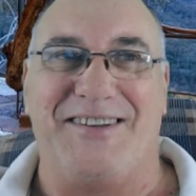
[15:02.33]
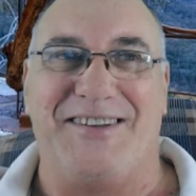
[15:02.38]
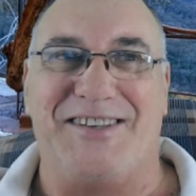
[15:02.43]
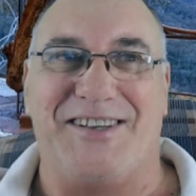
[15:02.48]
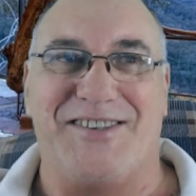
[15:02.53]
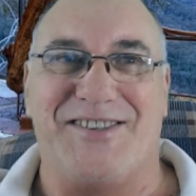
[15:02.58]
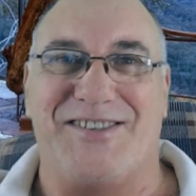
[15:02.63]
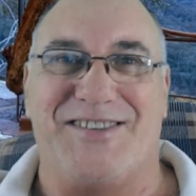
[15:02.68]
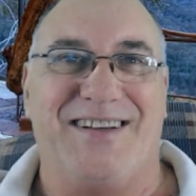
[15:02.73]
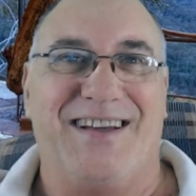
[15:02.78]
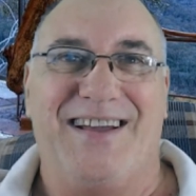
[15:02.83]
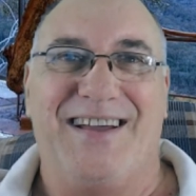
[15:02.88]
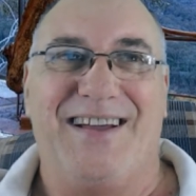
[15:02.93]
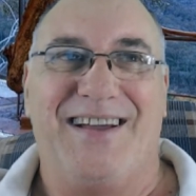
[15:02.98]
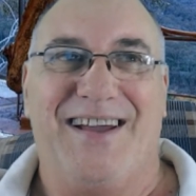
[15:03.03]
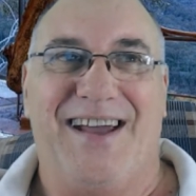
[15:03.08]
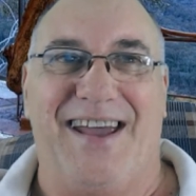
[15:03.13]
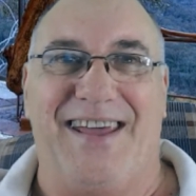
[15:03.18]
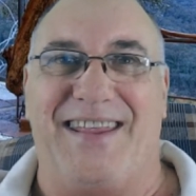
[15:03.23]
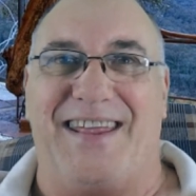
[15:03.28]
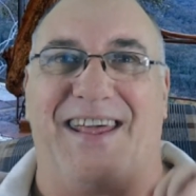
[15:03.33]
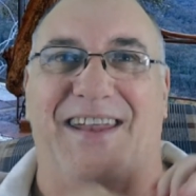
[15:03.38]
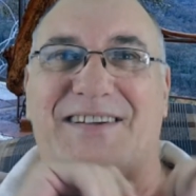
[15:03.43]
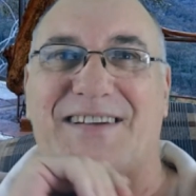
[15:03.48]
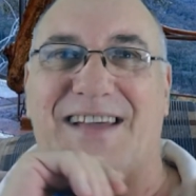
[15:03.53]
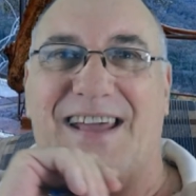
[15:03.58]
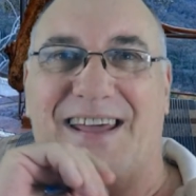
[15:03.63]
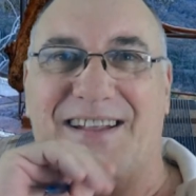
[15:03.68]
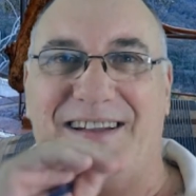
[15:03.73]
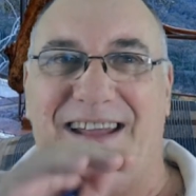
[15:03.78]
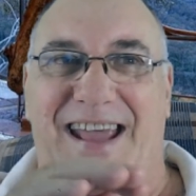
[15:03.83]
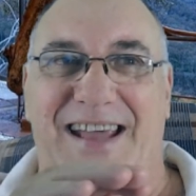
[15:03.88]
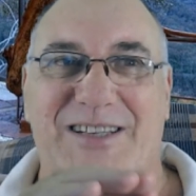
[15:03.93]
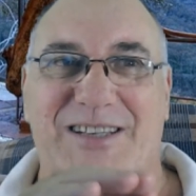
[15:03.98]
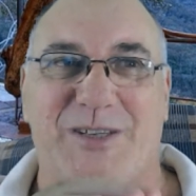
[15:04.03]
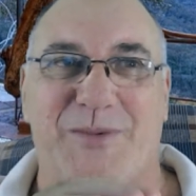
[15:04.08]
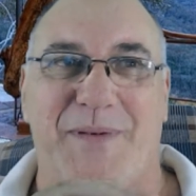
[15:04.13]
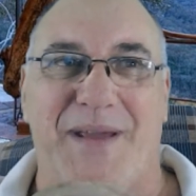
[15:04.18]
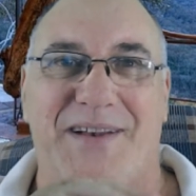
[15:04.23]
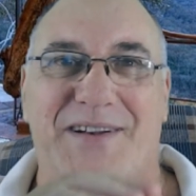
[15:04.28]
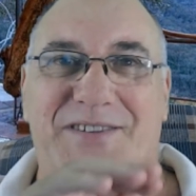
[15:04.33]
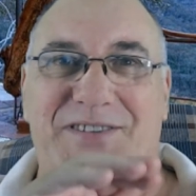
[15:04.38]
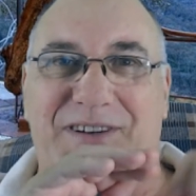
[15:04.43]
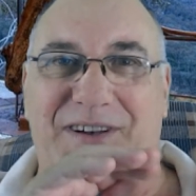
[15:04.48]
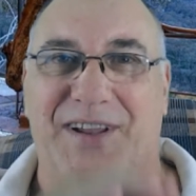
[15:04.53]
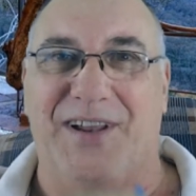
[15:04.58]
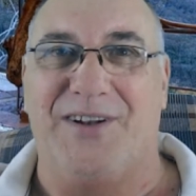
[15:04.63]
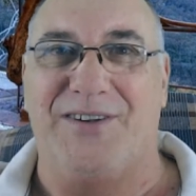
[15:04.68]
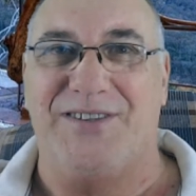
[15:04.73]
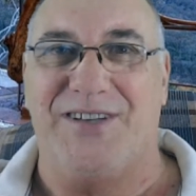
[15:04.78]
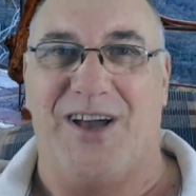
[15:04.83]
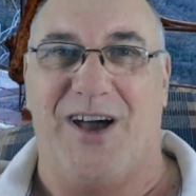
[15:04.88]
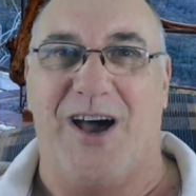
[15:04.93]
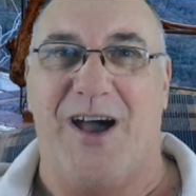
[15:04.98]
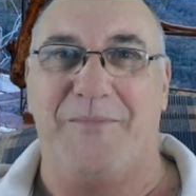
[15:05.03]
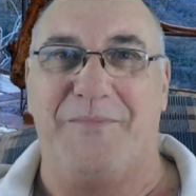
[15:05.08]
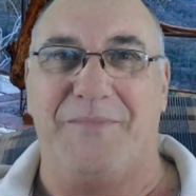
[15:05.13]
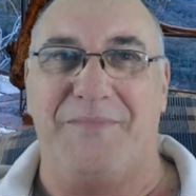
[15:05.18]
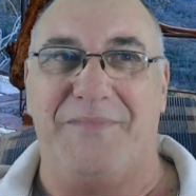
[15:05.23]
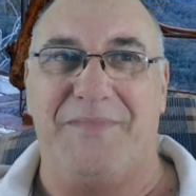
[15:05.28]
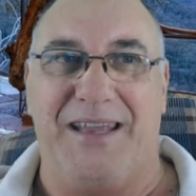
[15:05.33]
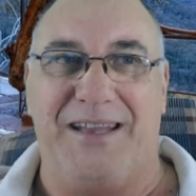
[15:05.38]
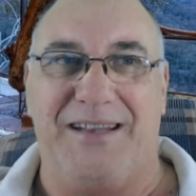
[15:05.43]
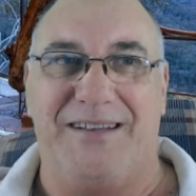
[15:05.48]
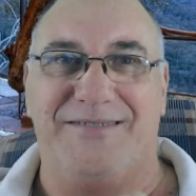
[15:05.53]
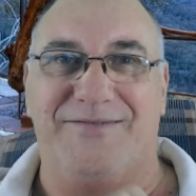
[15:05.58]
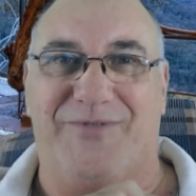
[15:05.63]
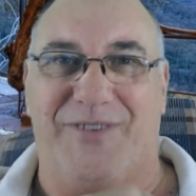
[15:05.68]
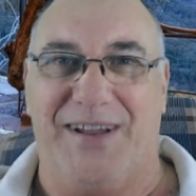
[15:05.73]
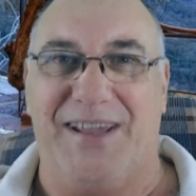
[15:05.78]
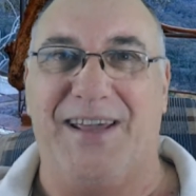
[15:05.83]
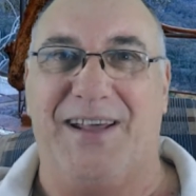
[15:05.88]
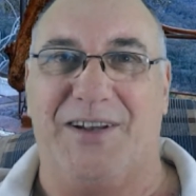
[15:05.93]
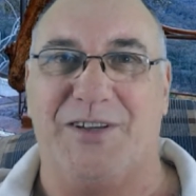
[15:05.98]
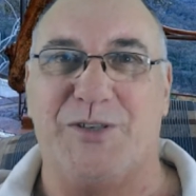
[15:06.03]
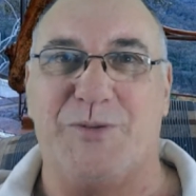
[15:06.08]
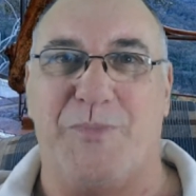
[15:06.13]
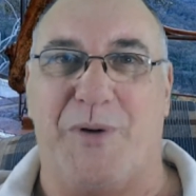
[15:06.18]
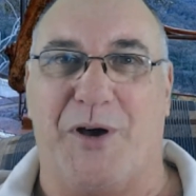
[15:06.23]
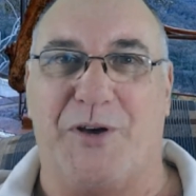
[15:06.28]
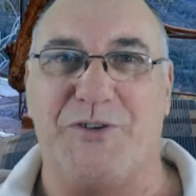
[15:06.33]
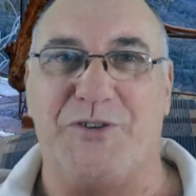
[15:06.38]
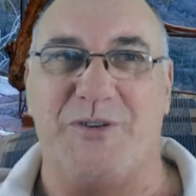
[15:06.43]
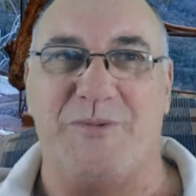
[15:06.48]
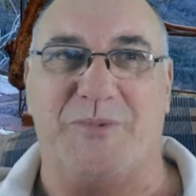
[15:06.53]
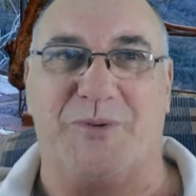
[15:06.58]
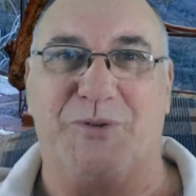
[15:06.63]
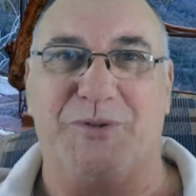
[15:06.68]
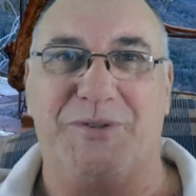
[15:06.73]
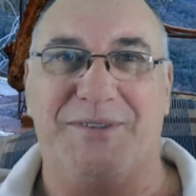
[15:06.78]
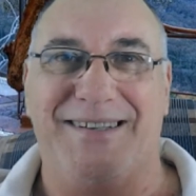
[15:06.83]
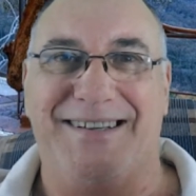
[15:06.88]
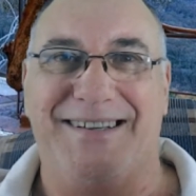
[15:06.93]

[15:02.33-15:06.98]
just and, and, and spend as little time in real as possible.